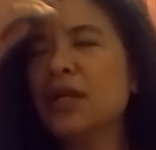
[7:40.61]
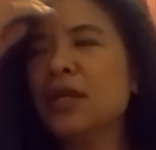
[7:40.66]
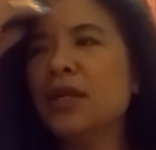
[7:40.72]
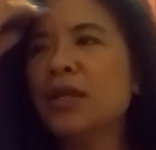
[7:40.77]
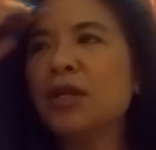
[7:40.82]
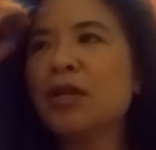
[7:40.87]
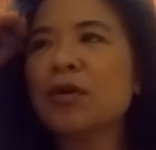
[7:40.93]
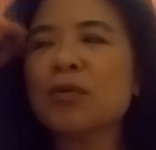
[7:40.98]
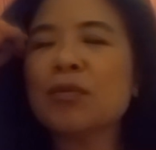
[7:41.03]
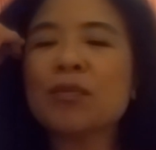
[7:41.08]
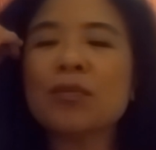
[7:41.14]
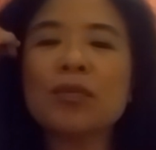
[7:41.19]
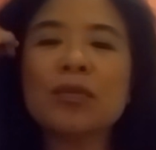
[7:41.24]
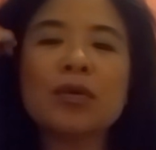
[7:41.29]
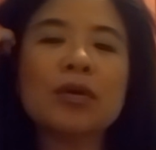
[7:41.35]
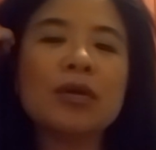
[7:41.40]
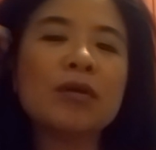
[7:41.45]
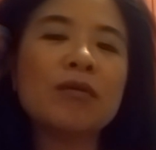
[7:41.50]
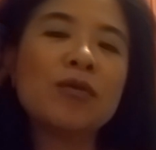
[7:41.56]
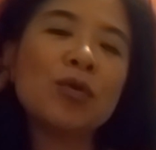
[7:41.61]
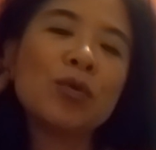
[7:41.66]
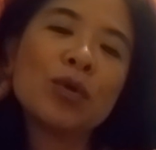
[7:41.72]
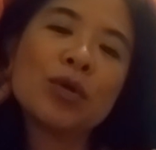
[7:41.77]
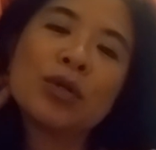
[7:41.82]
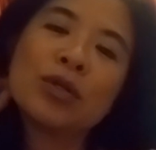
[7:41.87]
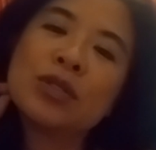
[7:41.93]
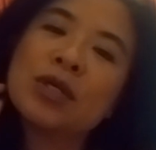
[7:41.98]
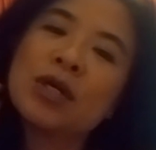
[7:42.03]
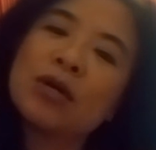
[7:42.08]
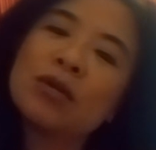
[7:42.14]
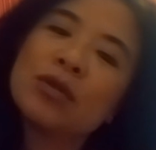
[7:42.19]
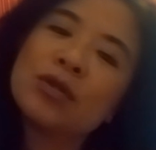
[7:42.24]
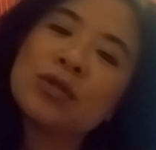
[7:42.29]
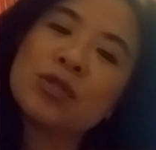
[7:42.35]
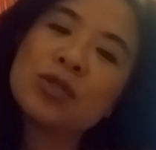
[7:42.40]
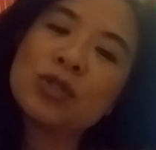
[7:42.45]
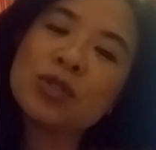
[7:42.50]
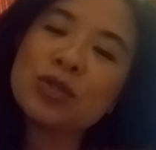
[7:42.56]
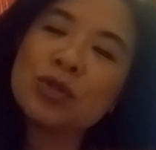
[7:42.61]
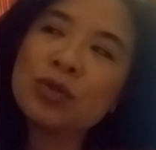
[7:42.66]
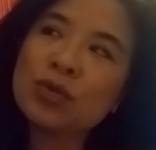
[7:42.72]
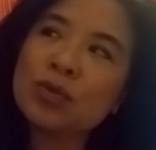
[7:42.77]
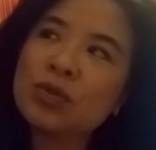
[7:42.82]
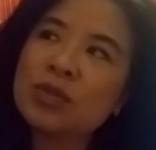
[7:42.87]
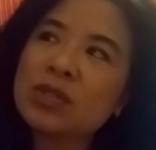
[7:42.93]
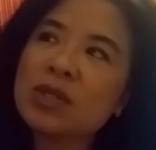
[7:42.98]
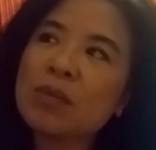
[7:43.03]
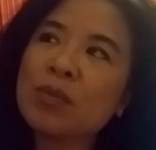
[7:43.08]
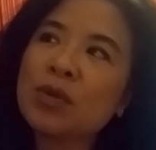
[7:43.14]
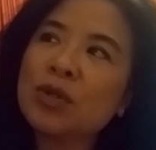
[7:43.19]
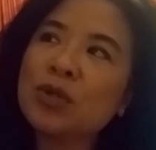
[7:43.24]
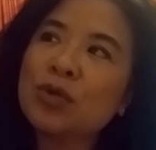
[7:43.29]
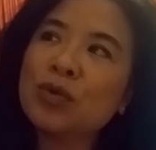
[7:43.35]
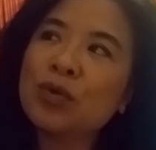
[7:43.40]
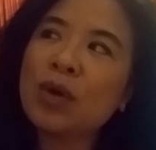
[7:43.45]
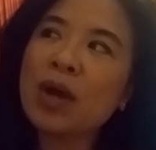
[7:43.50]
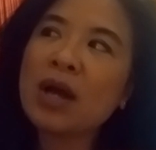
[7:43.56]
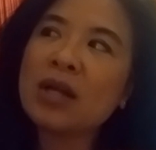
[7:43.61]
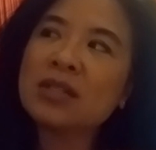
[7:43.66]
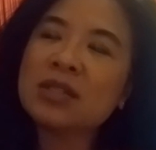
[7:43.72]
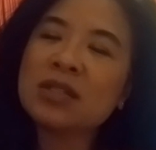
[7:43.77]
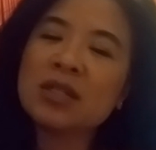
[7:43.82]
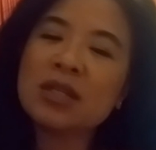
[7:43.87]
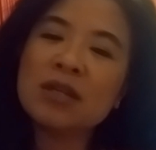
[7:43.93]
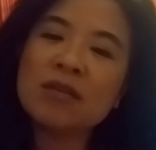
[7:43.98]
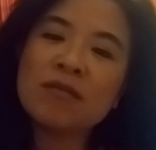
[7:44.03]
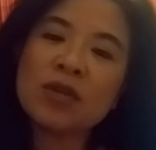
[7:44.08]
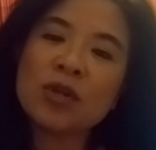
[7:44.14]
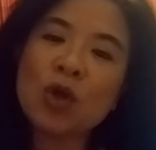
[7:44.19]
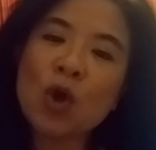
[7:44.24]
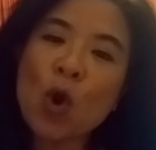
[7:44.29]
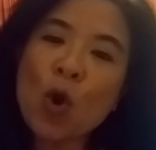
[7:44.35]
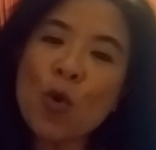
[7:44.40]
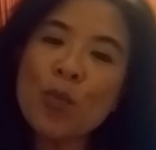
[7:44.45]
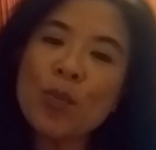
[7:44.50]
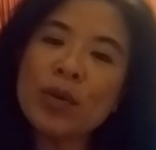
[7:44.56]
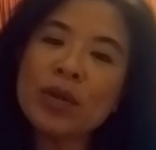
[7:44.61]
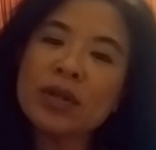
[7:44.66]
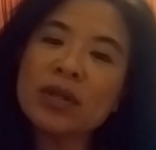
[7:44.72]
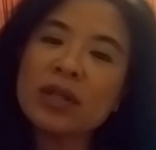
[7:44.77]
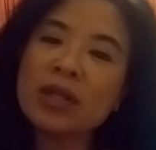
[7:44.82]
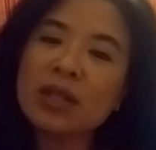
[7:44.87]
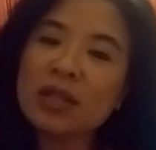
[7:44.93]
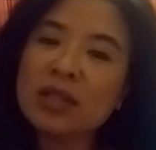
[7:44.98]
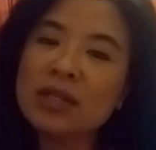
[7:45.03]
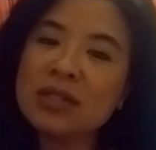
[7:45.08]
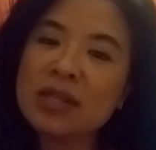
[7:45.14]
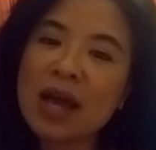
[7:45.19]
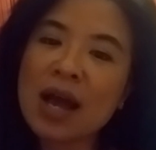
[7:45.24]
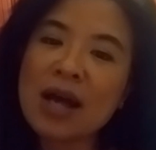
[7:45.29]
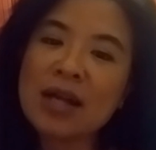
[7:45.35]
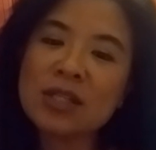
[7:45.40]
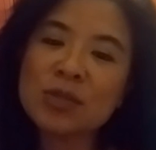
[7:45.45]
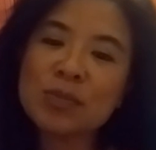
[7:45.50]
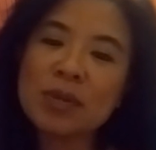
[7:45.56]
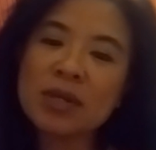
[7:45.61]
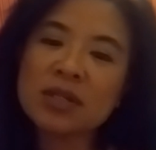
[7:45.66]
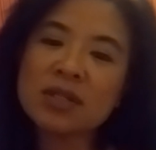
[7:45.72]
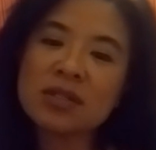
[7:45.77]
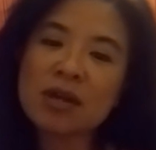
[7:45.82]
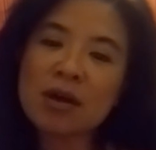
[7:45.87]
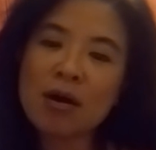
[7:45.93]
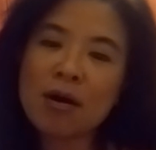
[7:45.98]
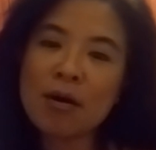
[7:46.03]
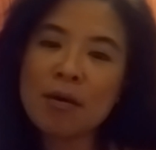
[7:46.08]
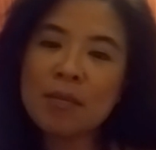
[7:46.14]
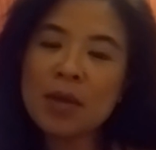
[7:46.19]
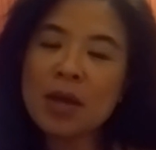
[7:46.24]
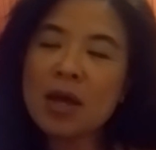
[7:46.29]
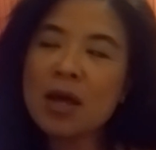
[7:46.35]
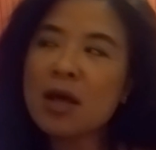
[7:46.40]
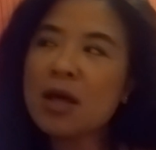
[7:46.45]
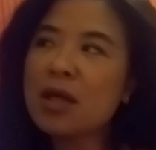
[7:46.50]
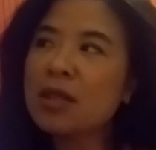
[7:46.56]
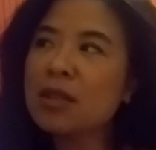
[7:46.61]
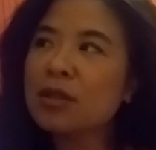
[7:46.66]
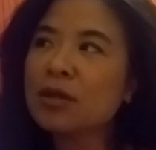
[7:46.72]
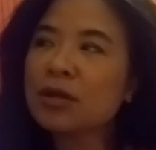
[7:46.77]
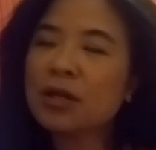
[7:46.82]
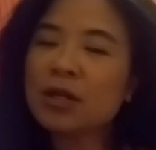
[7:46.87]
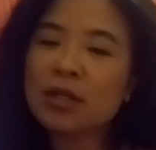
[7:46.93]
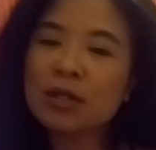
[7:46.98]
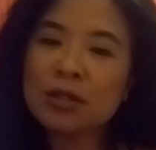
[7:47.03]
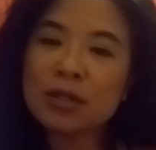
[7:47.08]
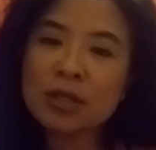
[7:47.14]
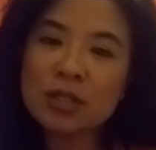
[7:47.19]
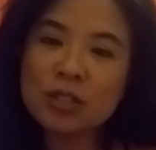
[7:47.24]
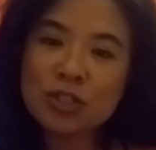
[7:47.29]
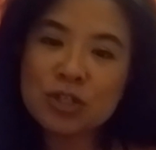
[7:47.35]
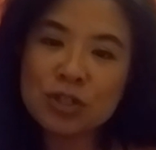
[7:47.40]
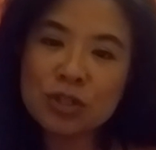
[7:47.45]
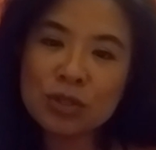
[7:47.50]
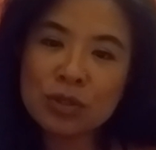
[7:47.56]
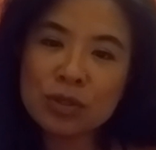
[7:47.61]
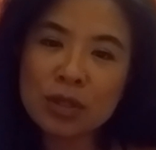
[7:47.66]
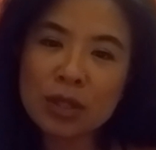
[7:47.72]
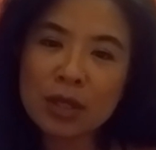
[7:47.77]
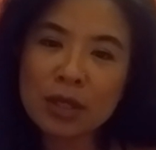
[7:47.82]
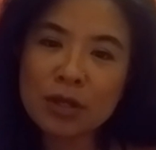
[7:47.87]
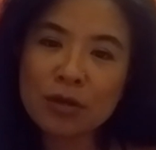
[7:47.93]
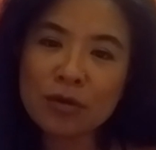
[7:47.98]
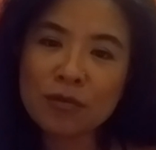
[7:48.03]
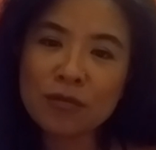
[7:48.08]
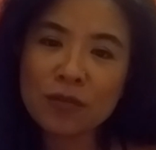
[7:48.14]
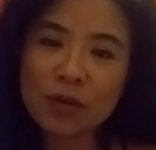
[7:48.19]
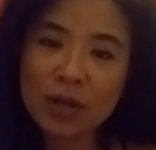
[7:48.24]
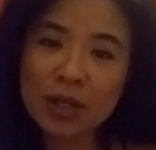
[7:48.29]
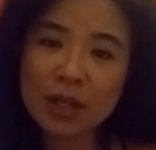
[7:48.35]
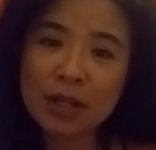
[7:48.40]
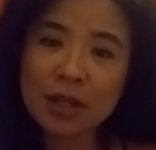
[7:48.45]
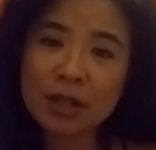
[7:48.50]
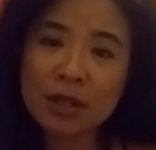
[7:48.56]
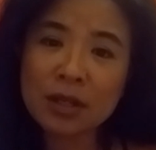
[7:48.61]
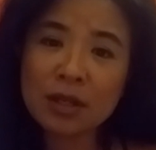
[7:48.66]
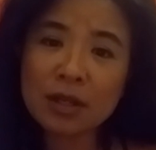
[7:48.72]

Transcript: You know, if you were to tell this to someone who hasn't even opened these aspects up, they're gonna look at you like you're fucking